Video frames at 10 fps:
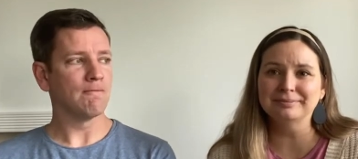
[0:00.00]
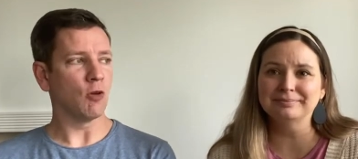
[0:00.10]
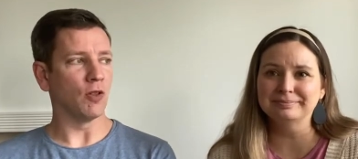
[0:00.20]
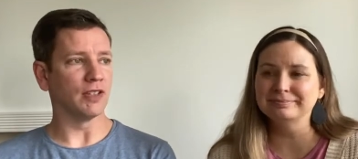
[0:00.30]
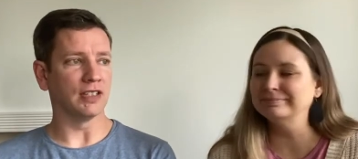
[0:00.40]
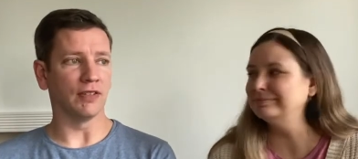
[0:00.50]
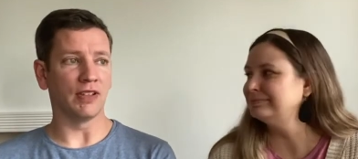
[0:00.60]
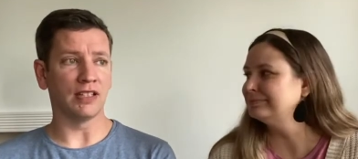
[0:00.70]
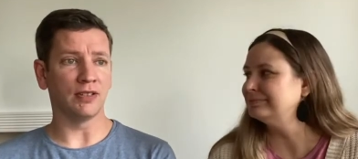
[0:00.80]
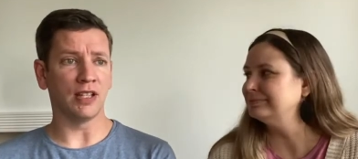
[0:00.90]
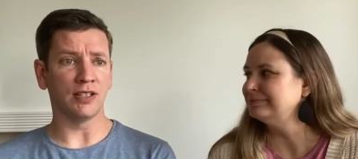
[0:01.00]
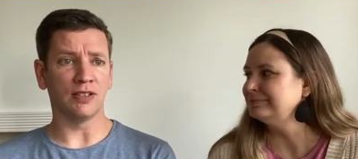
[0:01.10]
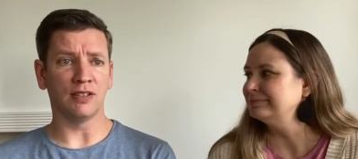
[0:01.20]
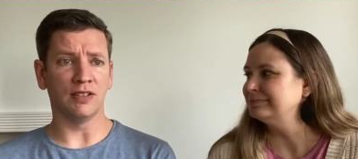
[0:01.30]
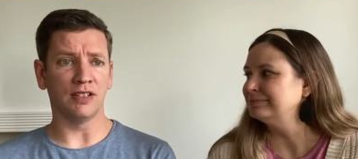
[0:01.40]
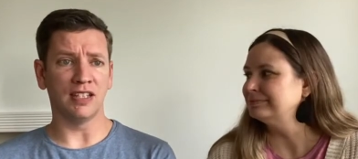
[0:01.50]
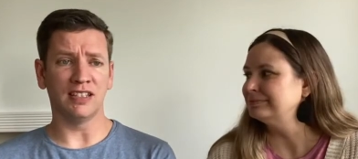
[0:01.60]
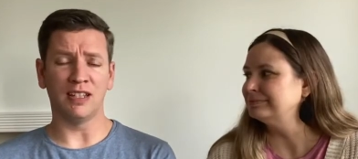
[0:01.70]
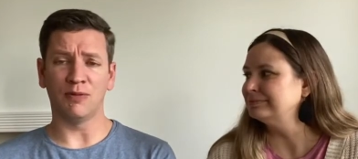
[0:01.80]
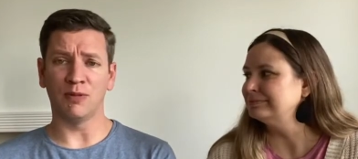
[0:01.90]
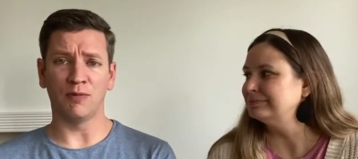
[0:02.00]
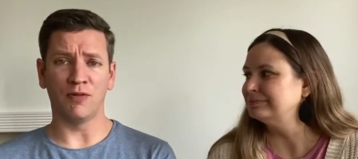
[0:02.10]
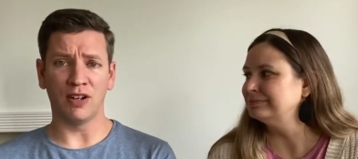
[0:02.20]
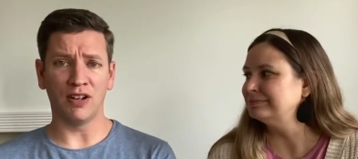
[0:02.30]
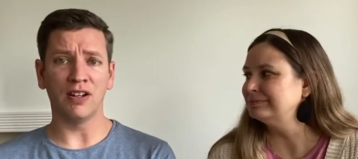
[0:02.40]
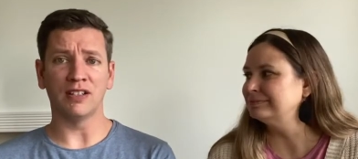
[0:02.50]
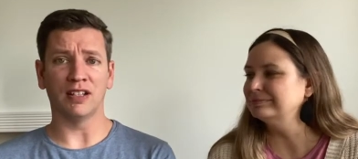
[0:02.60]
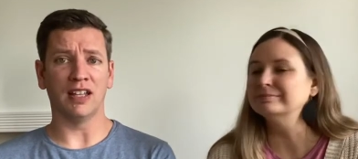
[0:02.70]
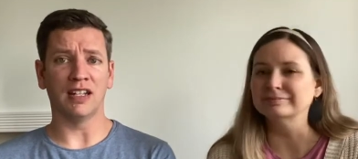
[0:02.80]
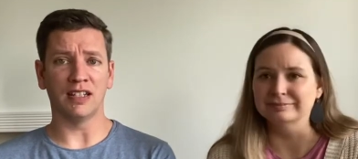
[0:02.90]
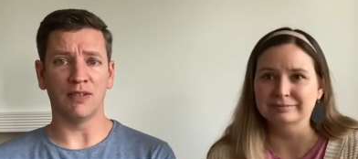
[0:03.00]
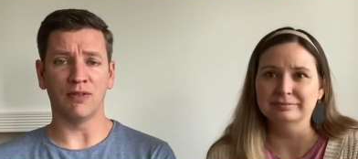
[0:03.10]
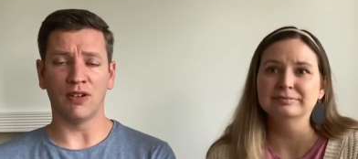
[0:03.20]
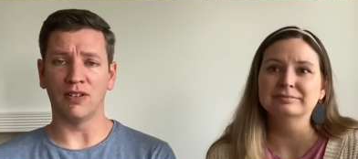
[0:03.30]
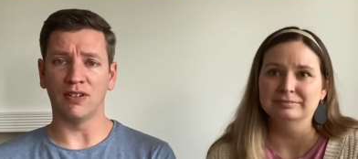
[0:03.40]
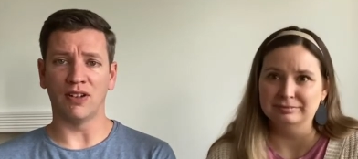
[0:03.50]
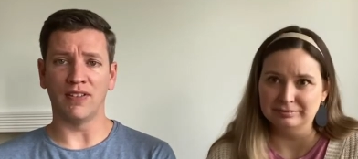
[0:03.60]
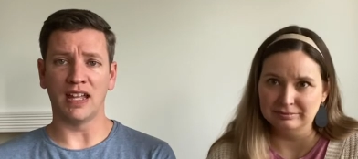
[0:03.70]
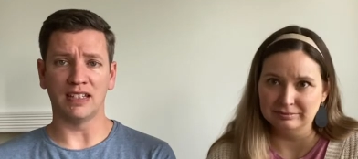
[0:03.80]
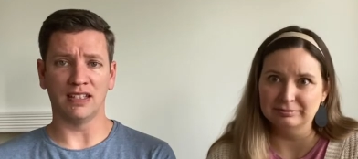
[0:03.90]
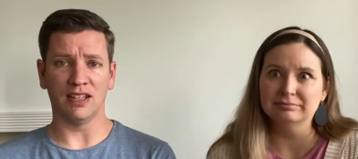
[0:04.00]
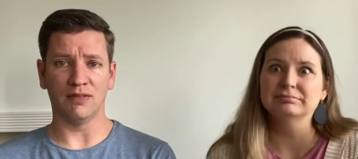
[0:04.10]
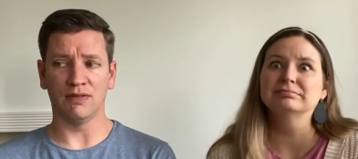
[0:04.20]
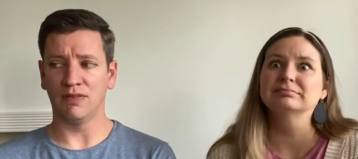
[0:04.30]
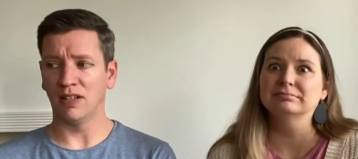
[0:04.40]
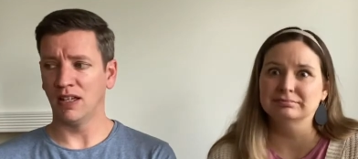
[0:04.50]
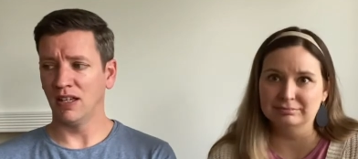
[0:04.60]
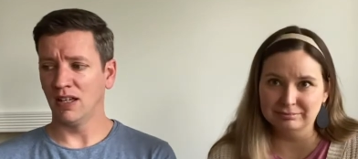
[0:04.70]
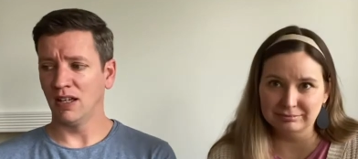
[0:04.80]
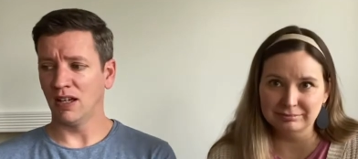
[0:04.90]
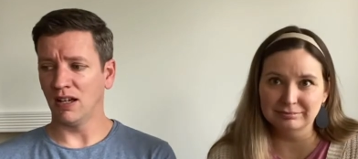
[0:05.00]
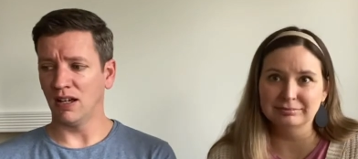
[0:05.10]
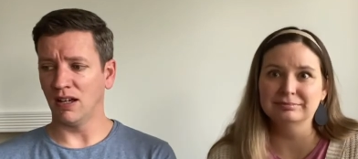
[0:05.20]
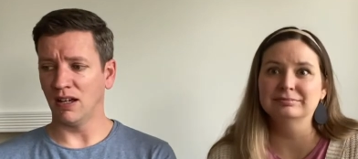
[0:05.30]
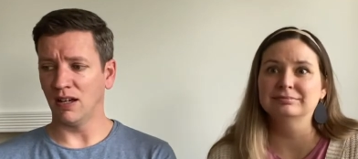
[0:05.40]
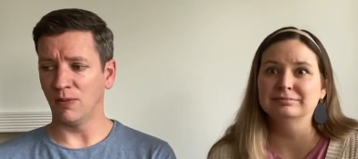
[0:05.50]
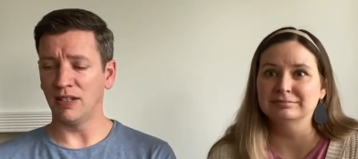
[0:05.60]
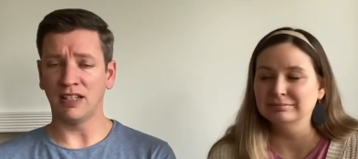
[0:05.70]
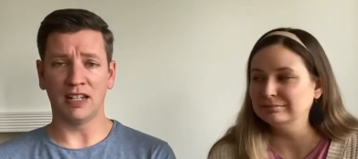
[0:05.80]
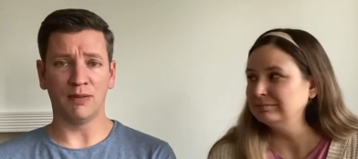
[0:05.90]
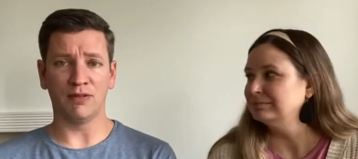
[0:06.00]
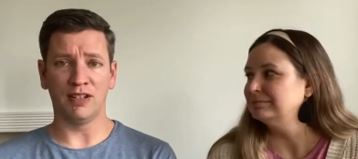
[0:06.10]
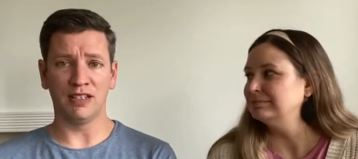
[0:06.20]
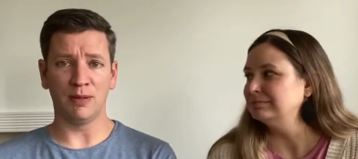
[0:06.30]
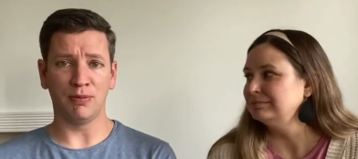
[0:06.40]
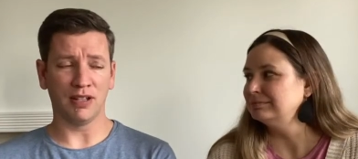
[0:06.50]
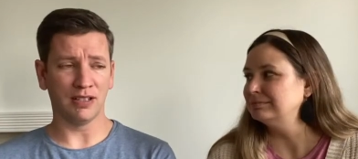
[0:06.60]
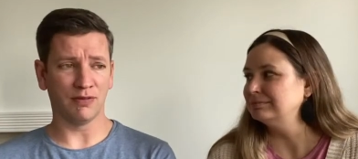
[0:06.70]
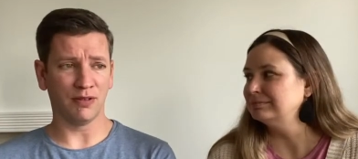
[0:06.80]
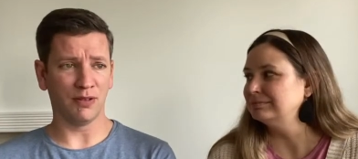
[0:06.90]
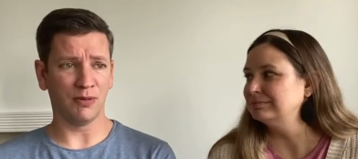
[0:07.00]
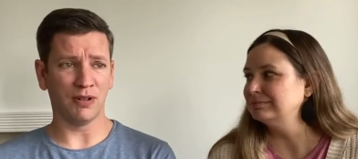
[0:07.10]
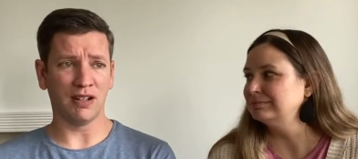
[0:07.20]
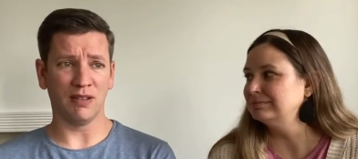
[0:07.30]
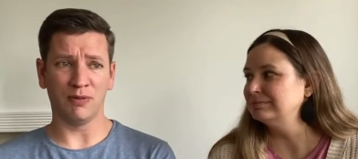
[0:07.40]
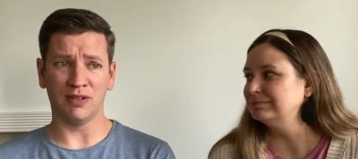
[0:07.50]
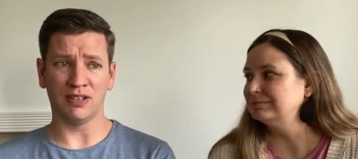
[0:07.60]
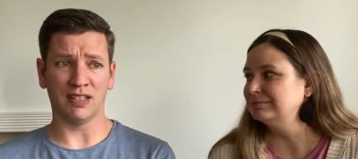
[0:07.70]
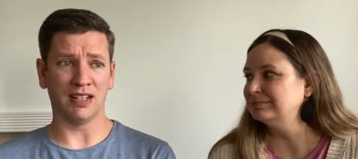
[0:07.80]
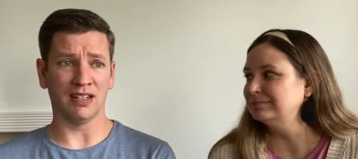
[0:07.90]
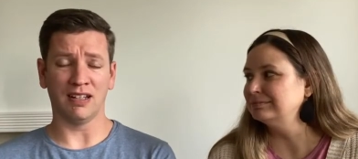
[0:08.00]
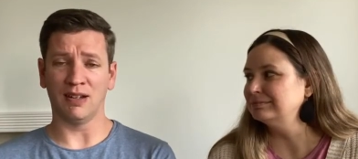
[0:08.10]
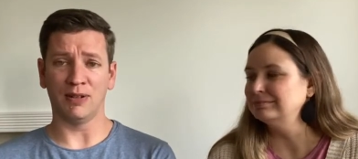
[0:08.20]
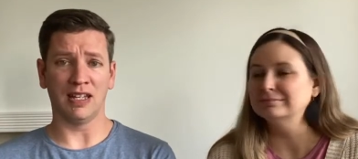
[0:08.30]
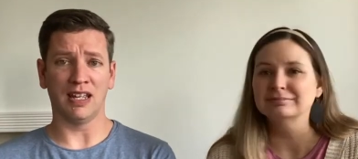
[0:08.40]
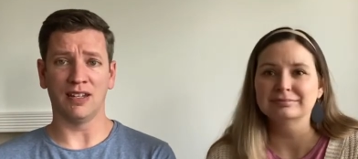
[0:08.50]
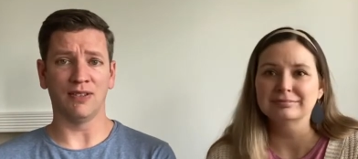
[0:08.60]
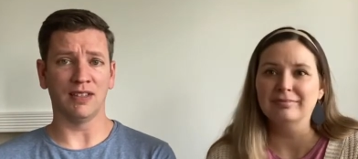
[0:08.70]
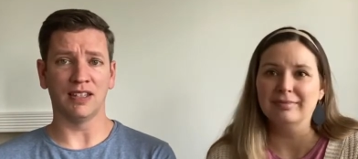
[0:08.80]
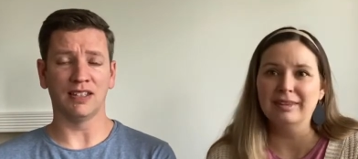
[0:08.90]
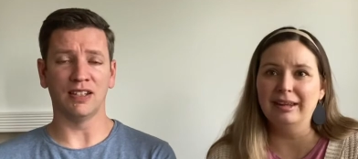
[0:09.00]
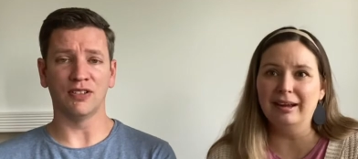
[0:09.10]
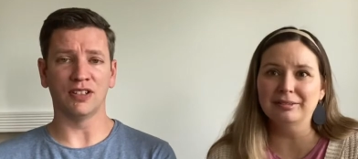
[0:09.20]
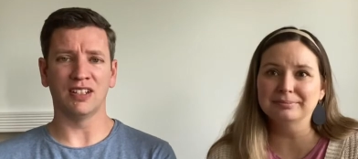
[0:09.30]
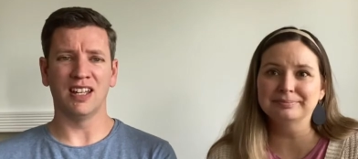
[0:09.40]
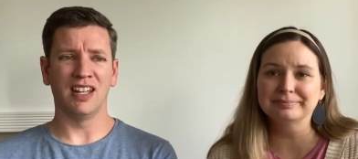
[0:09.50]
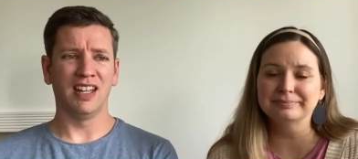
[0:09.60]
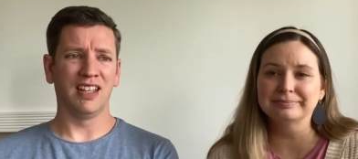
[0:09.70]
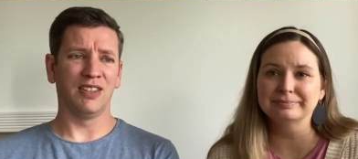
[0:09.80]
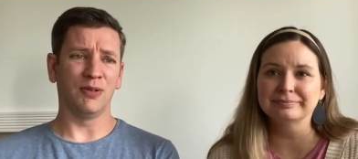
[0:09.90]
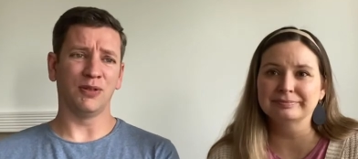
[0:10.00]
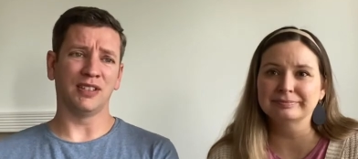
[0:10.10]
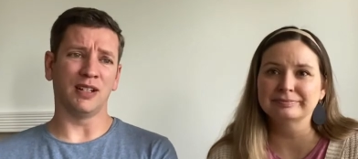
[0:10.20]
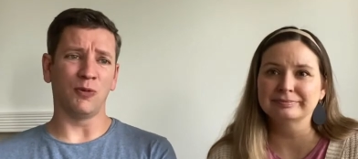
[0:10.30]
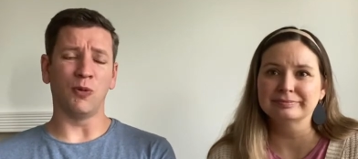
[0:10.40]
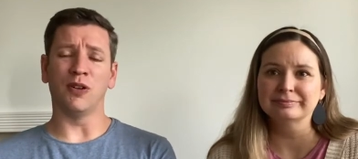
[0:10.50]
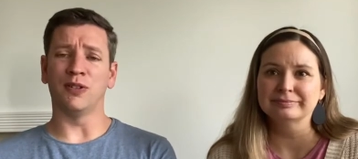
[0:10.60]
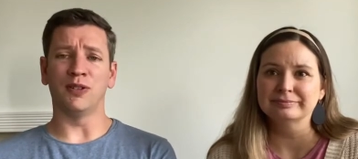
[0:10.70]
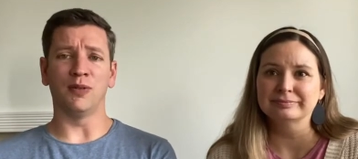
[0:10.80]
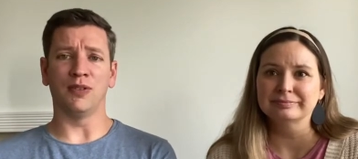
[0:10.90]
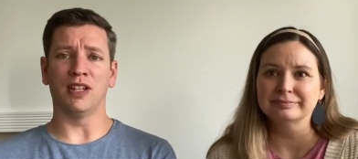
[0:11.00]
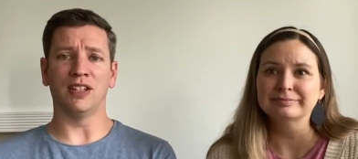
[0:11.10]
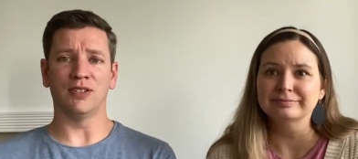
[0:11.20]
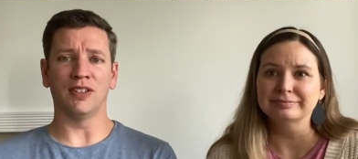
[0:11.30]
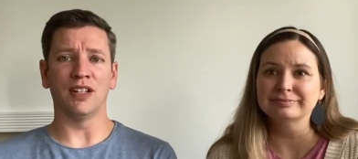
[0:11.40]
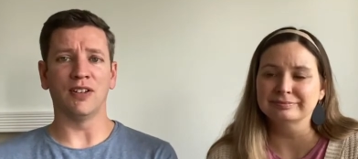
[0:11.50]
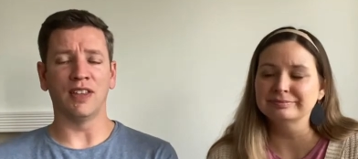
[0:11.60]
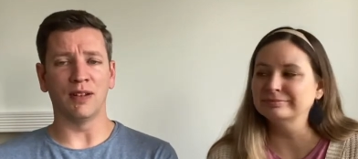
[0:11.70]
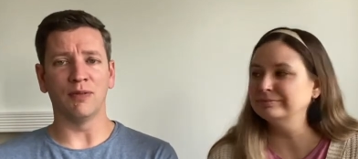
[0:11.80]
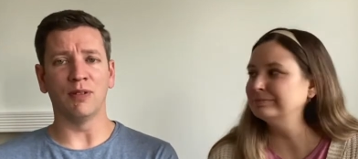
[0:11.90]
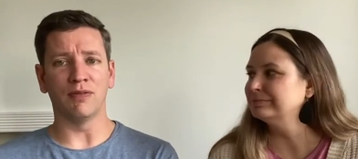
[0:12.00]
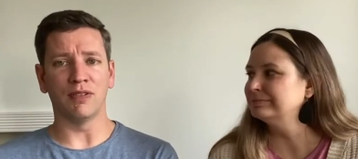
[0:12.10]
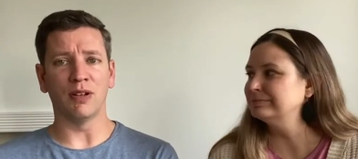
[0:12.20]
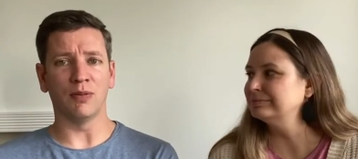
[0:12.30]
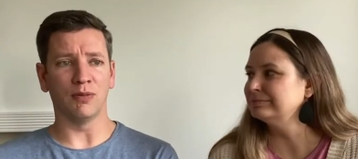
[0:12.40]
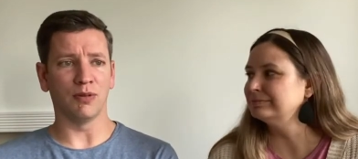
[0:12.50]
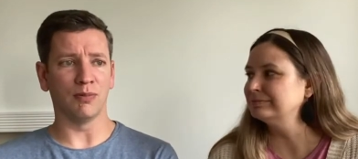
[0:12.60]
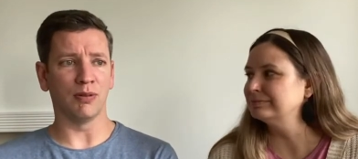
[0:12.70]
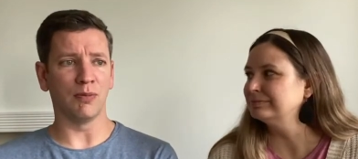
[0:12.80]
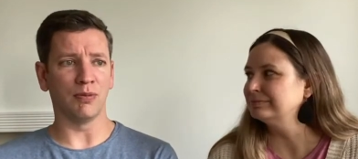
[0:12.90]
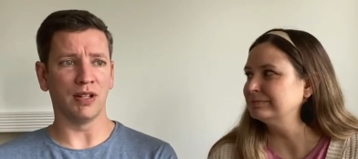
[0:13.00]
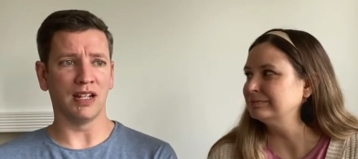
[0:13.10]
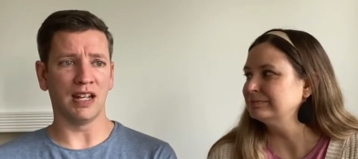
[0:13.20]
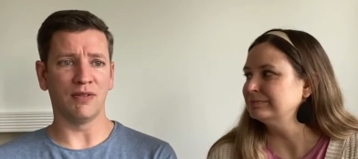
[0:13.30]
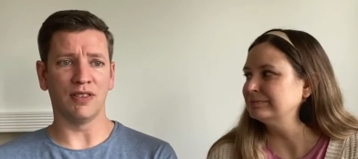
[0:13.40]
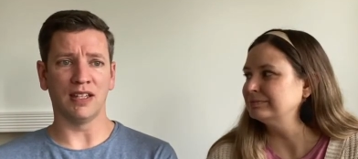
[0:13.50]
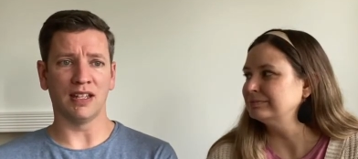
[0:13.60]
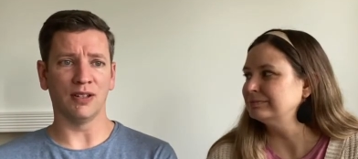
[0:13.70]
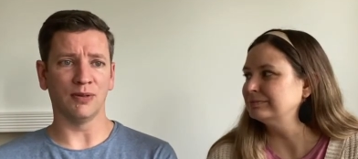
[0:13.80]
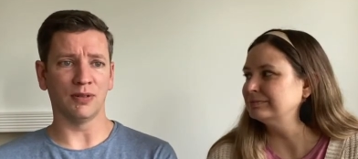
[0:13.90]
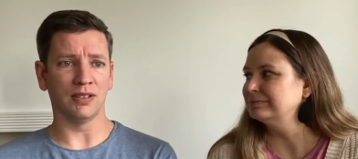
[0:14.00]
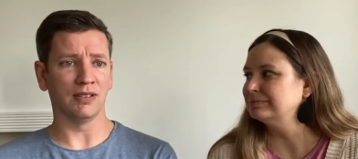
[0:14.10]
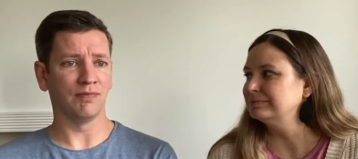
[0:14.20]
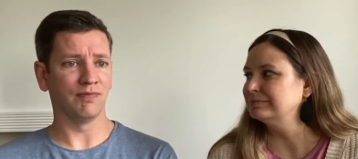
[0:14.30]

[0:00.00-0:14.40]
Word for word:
Speaker 1: all this stuff. That's that's Disney. We're very selective on on that stuff. Uh, we signed up for Disney Plus for a little while, and we are just like, no, we can't do this. There yeah. just there was like one or two things on there that we felt were appropriate, and everything else was